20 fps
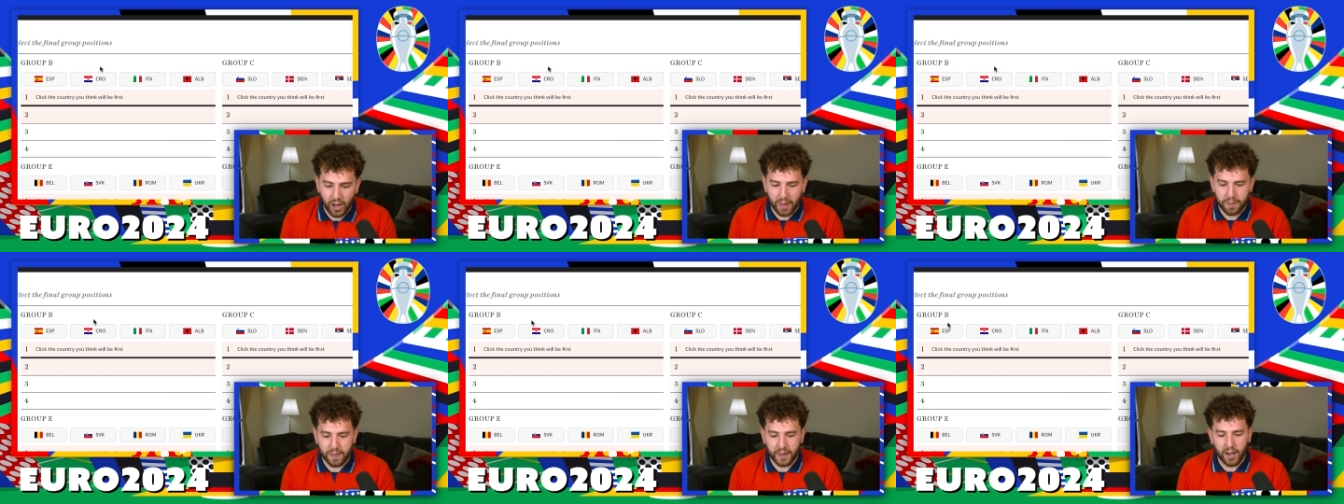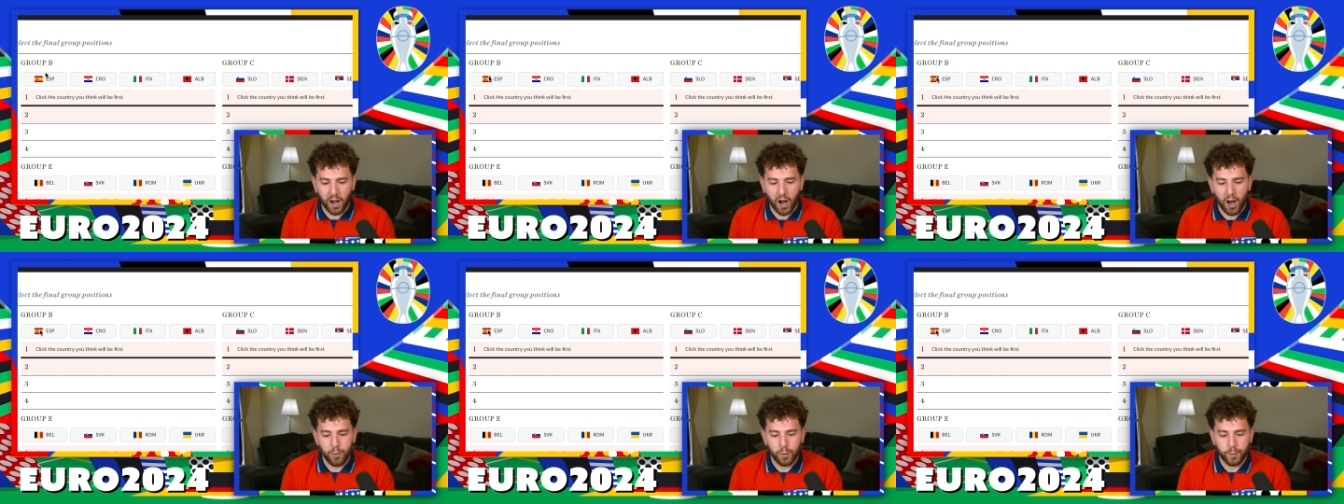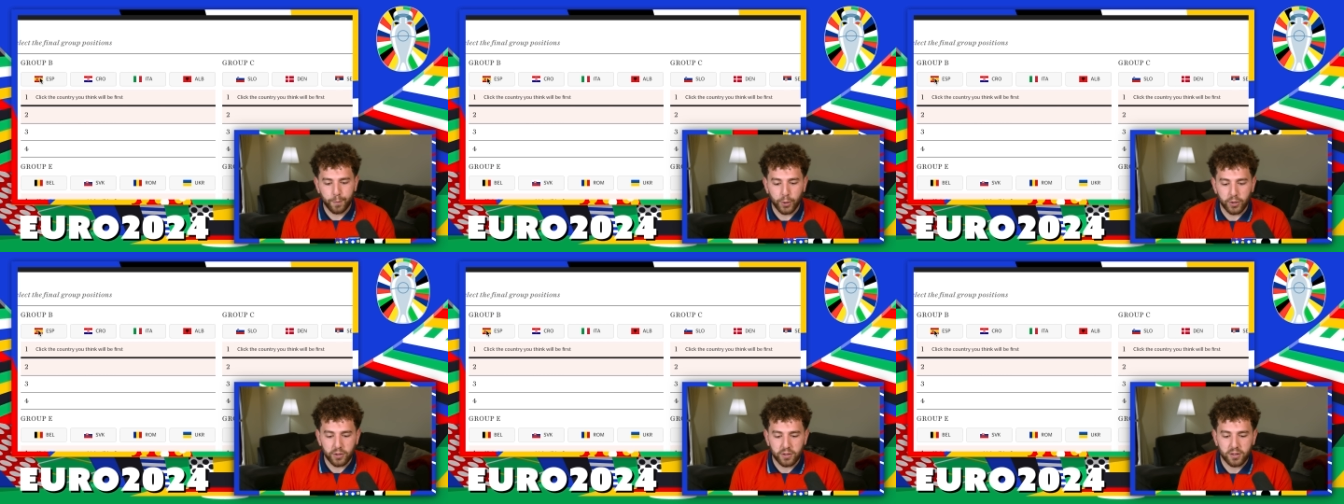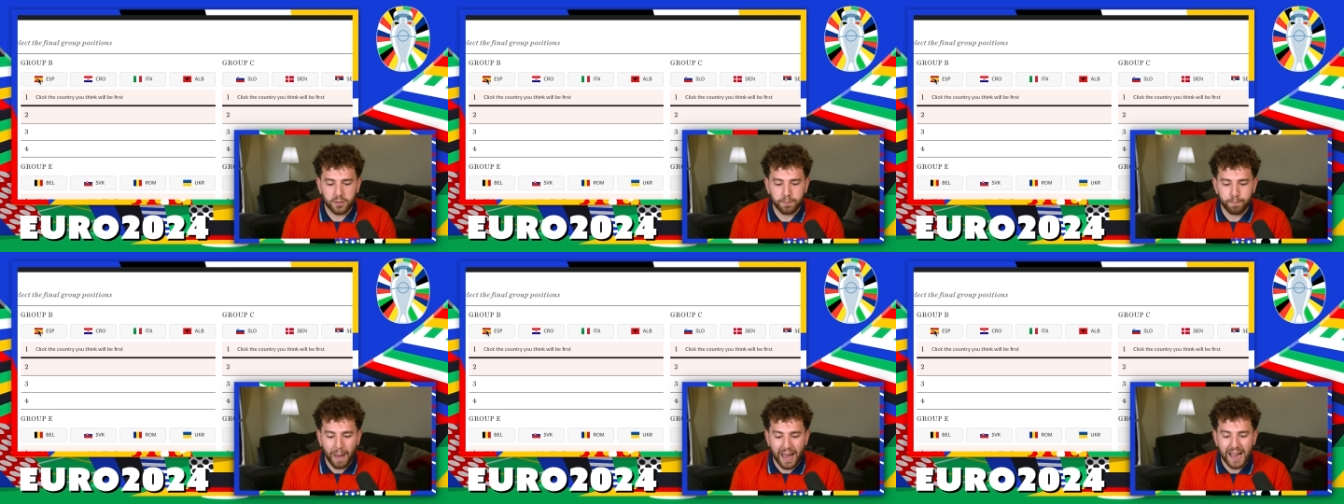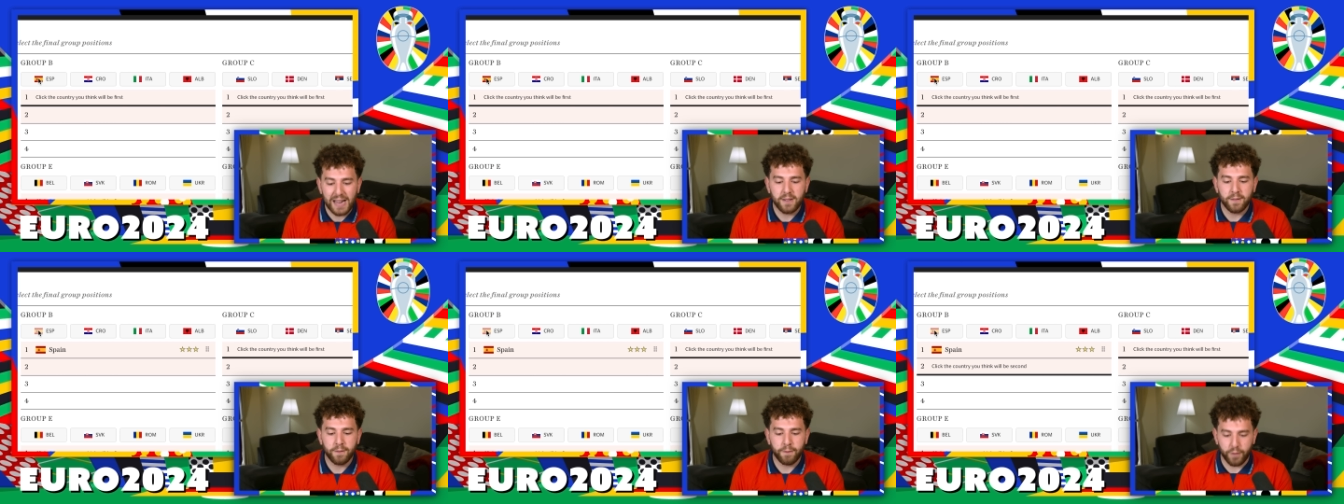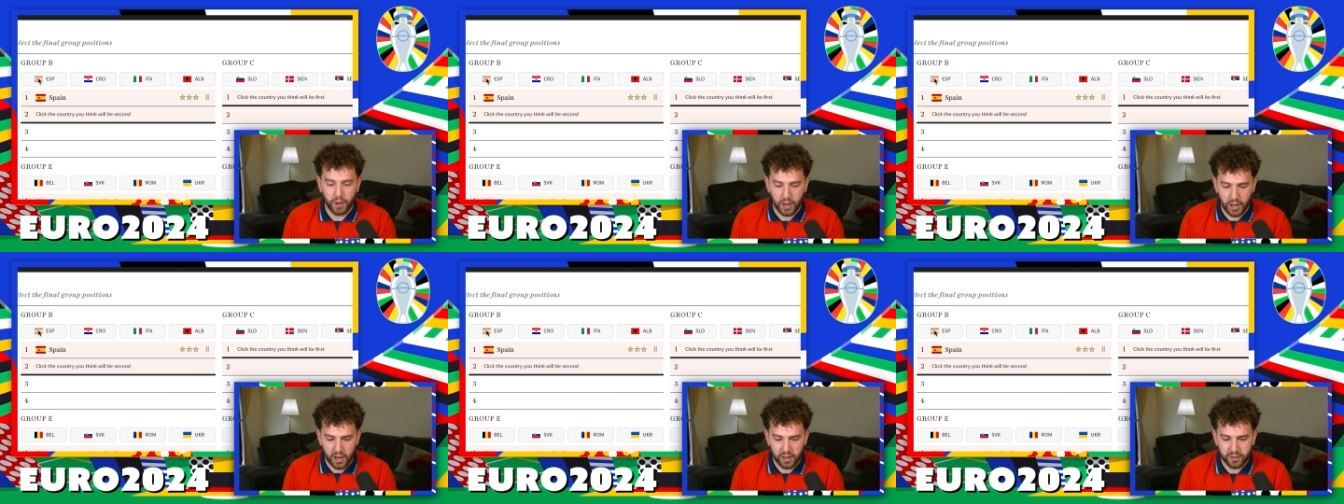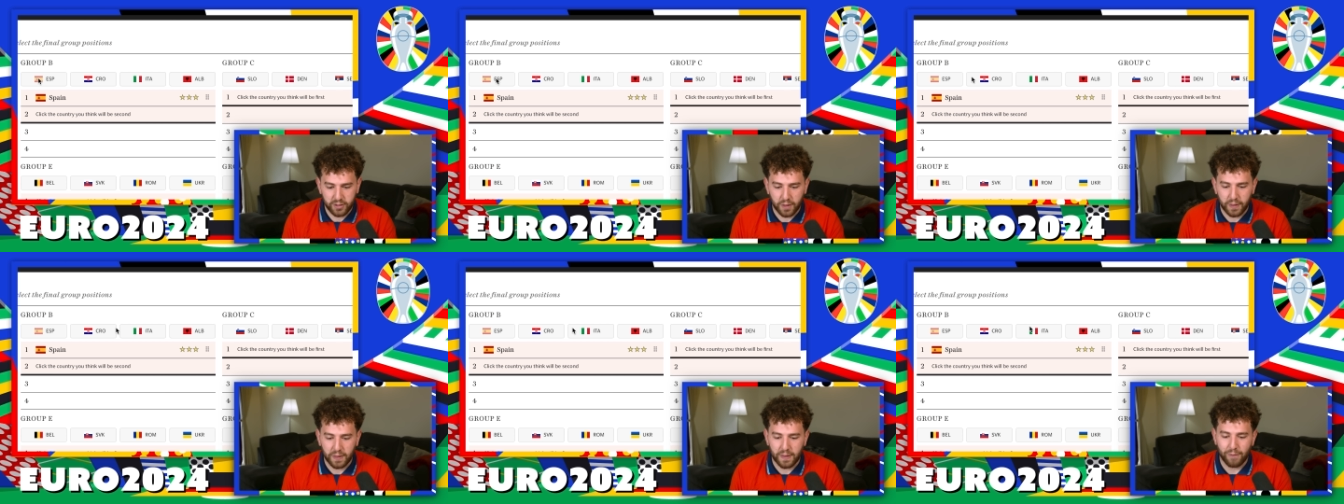I think I would put Spain
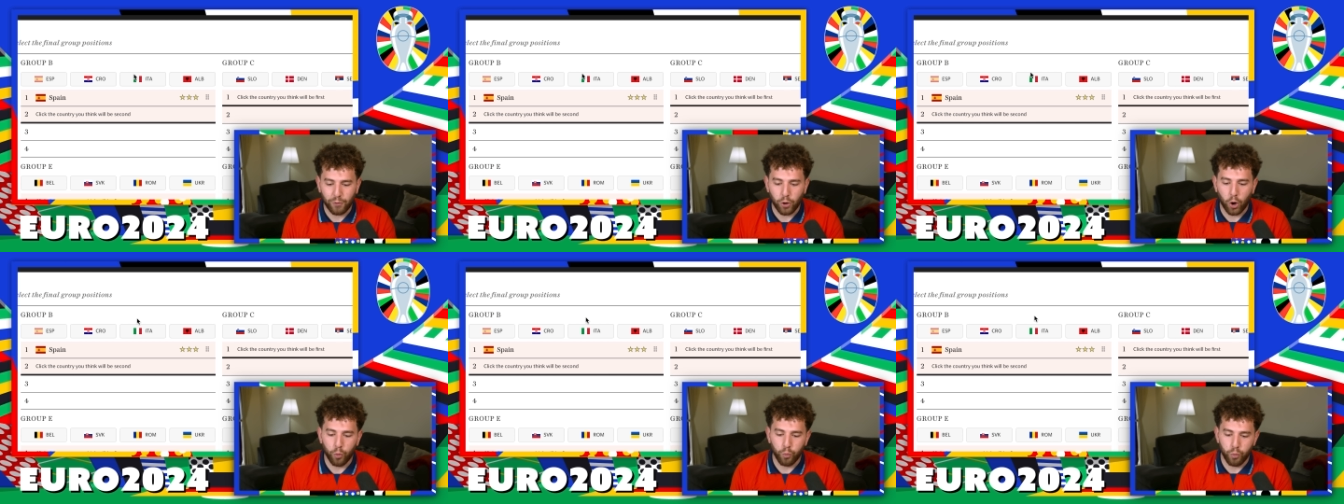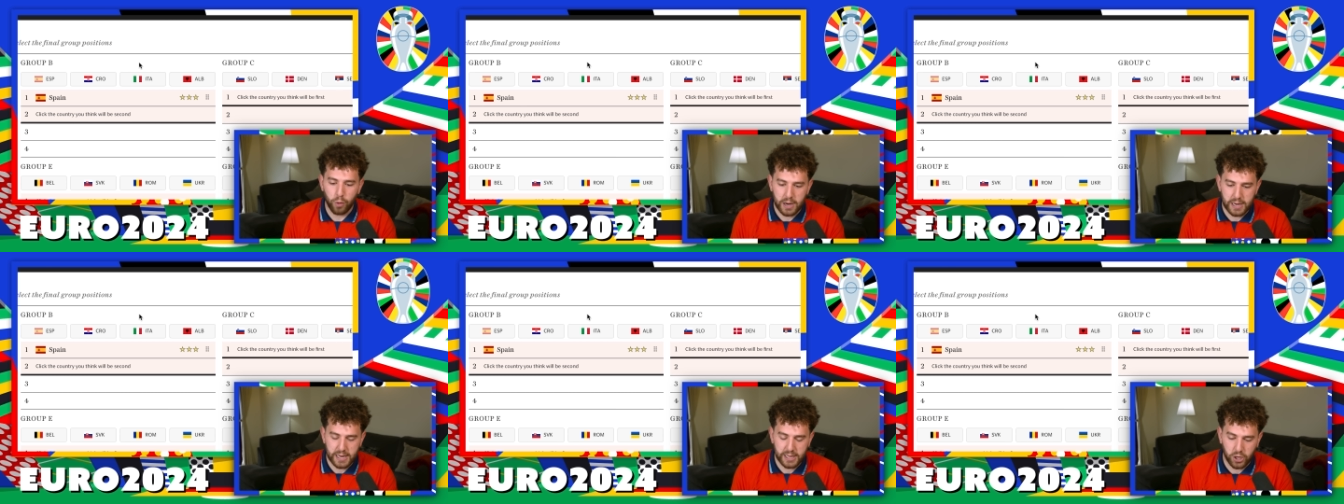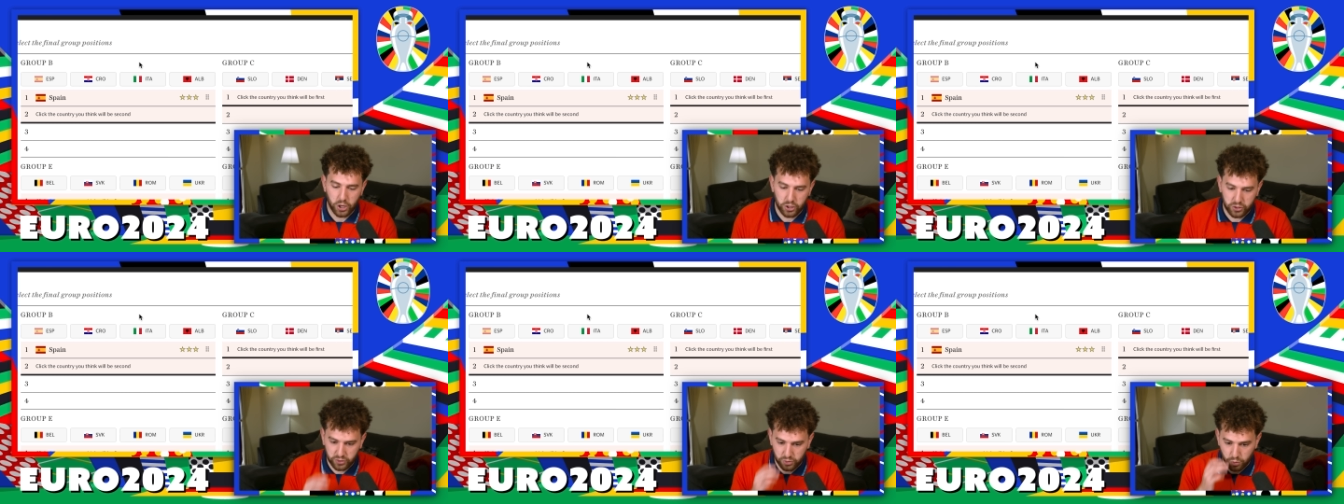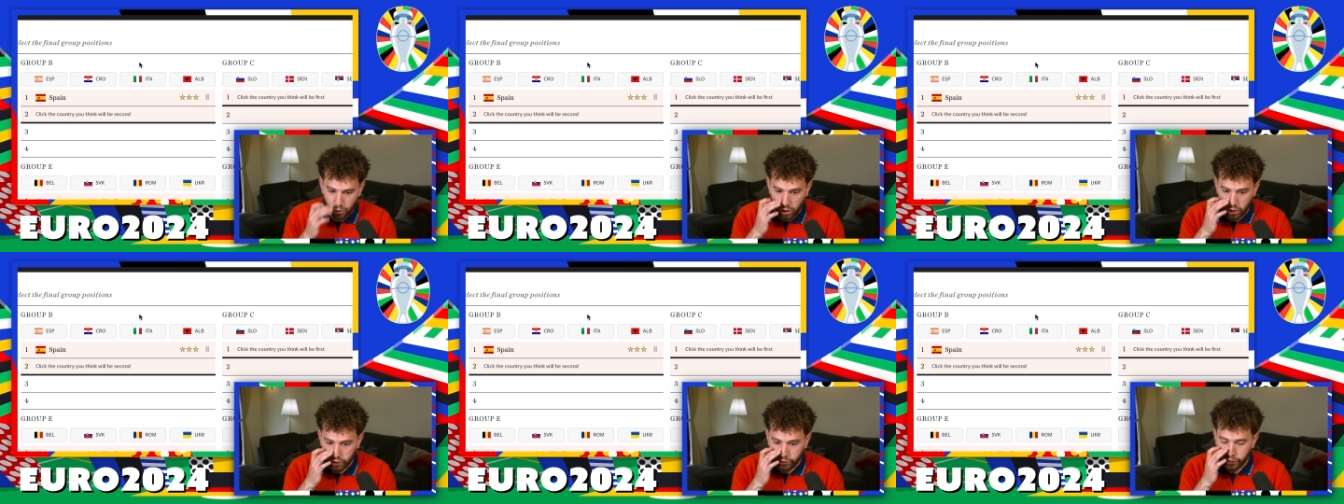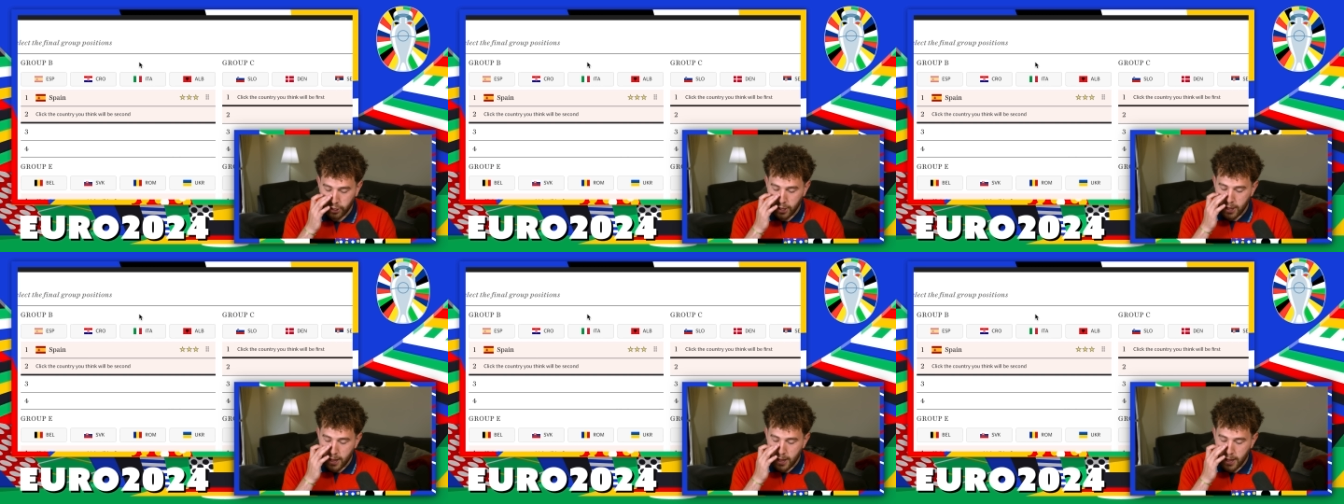first. I think they've got a really good squad,